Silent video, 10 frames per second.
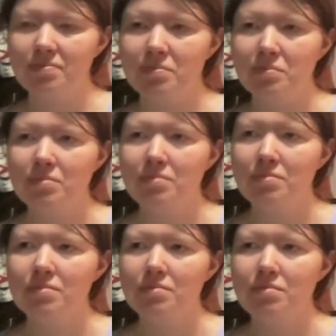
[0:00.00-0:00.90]

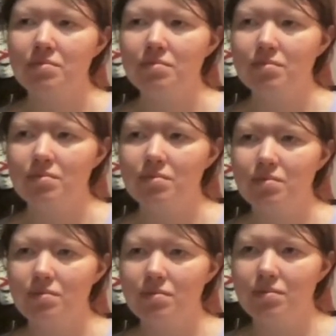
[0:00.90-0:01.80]

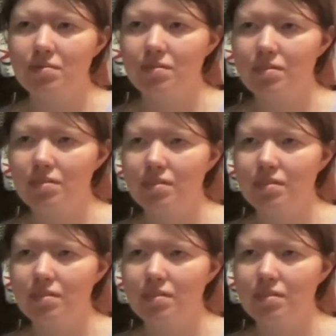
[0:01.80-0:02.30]
(not speaking)